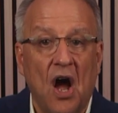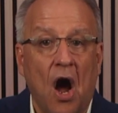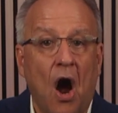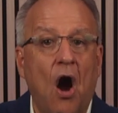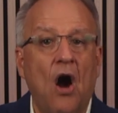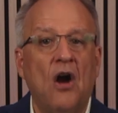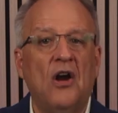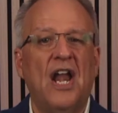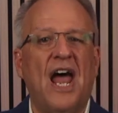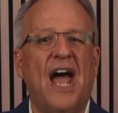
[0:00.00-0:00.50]

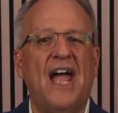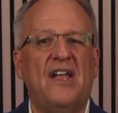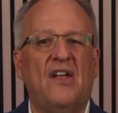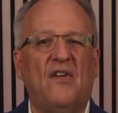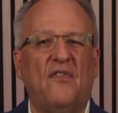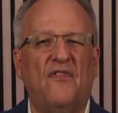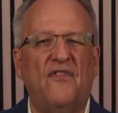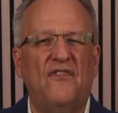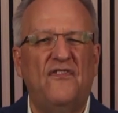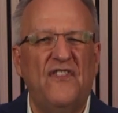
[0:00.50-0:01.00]
are like
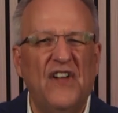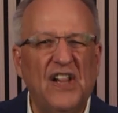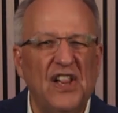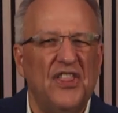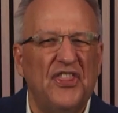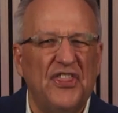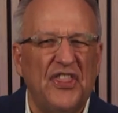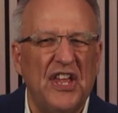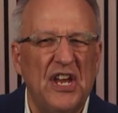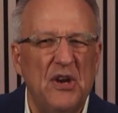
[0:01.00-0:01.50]

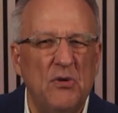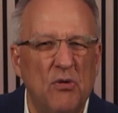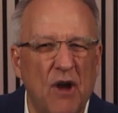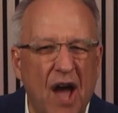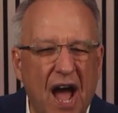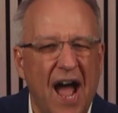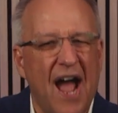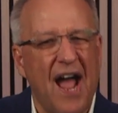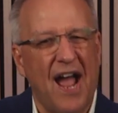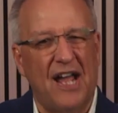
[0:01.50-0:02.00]
filthy
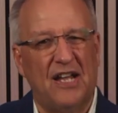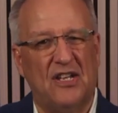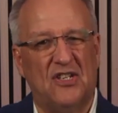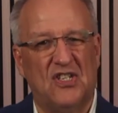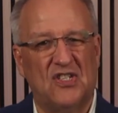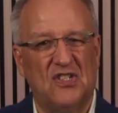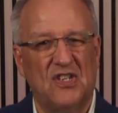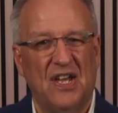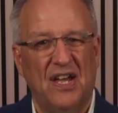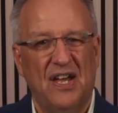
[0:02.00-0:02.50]

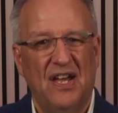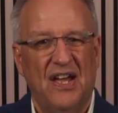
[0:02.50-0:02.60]
rags